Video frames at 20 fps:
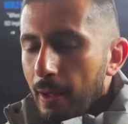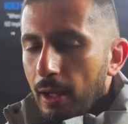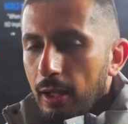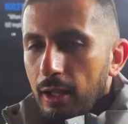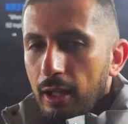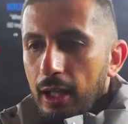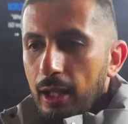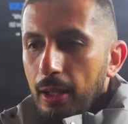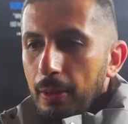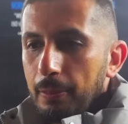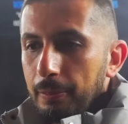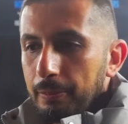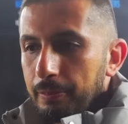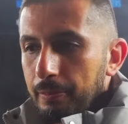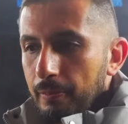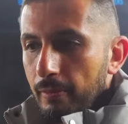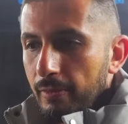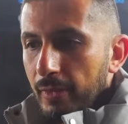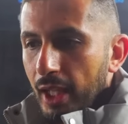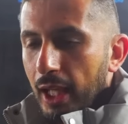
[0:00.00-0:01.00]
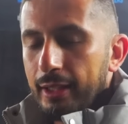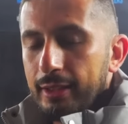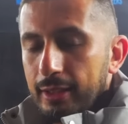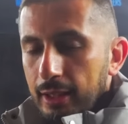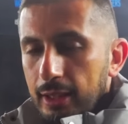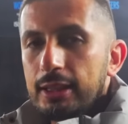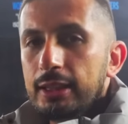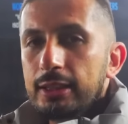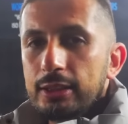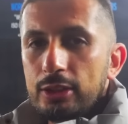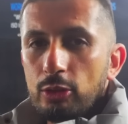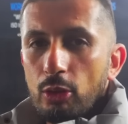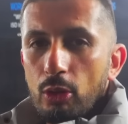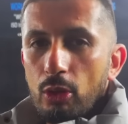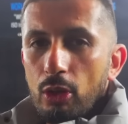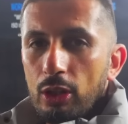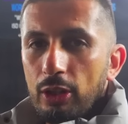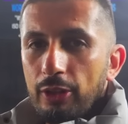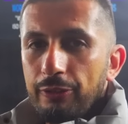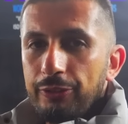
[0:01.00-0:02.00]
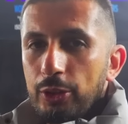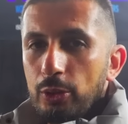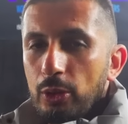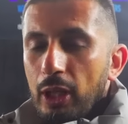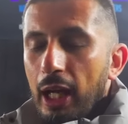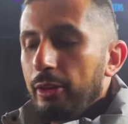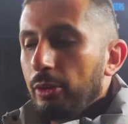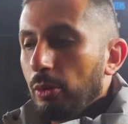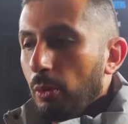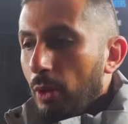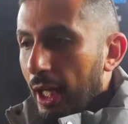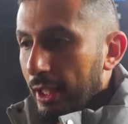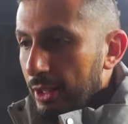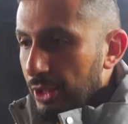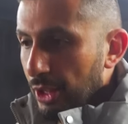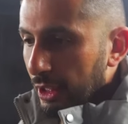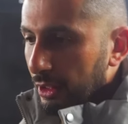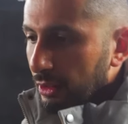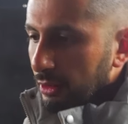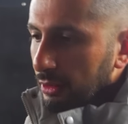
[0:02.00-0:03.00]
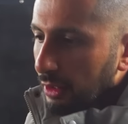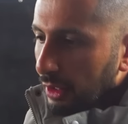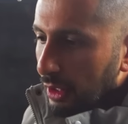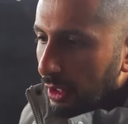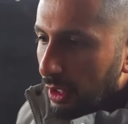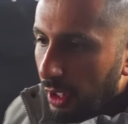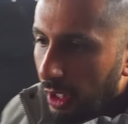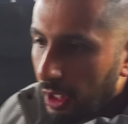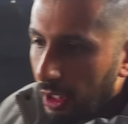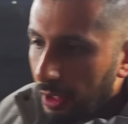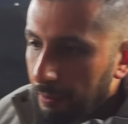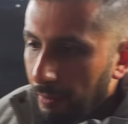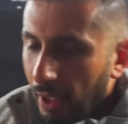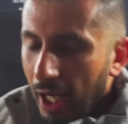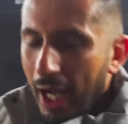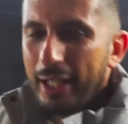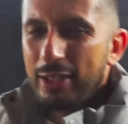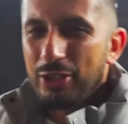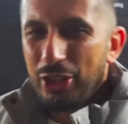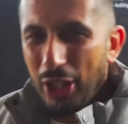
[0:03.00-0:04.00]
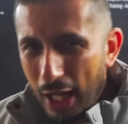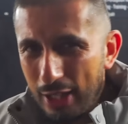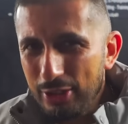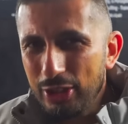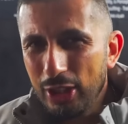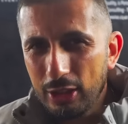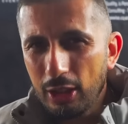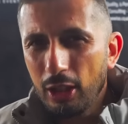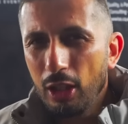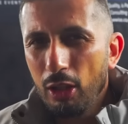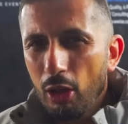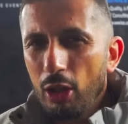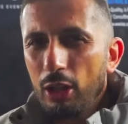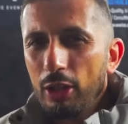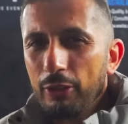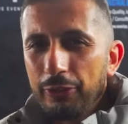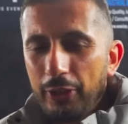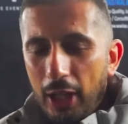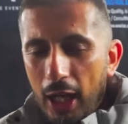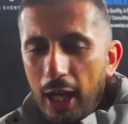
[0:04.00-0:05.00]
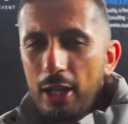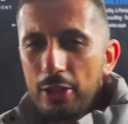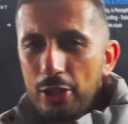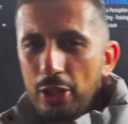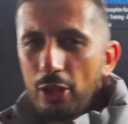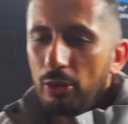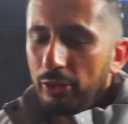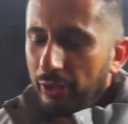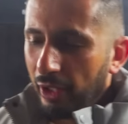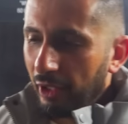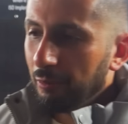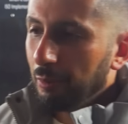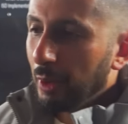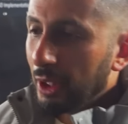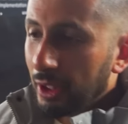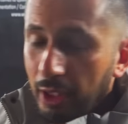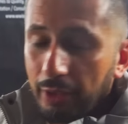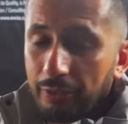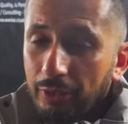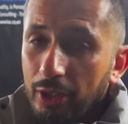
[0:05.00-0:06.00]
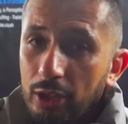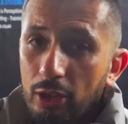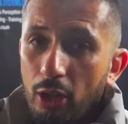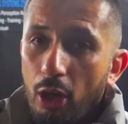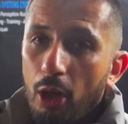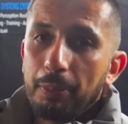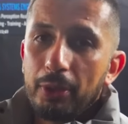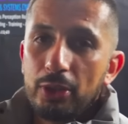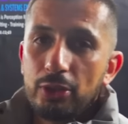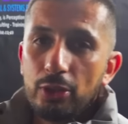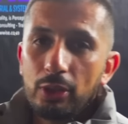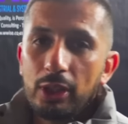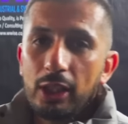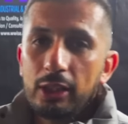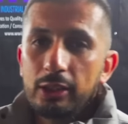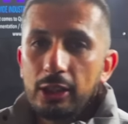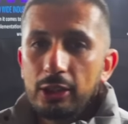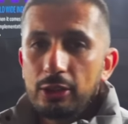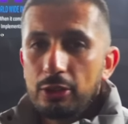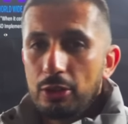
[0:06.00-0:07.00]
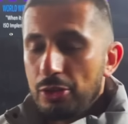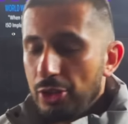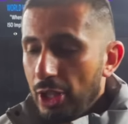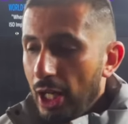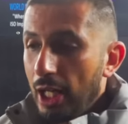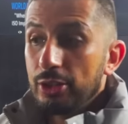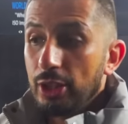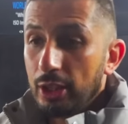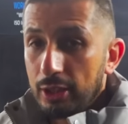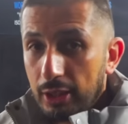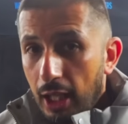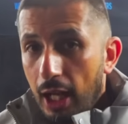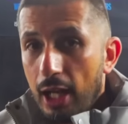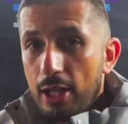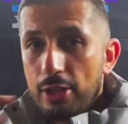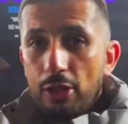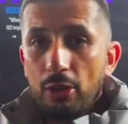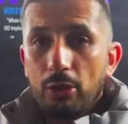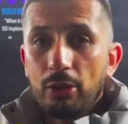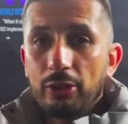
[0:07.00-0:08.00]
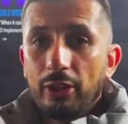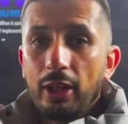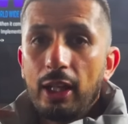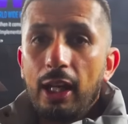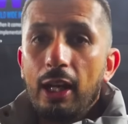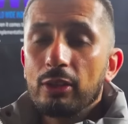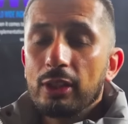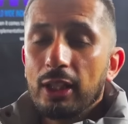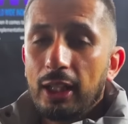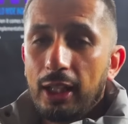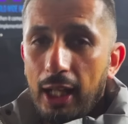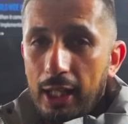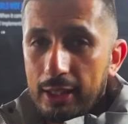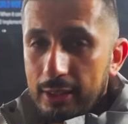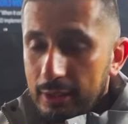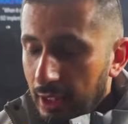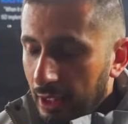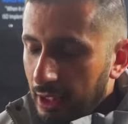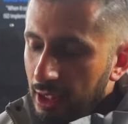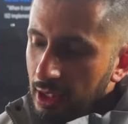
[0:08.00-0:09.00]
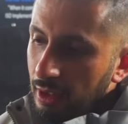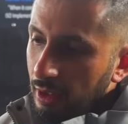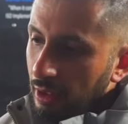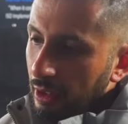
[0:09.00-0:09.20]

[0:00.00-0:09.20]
and this is to all of you guys watching. I judge at a lot of car shows. I've been given the opportunity to judge at car shows around the country.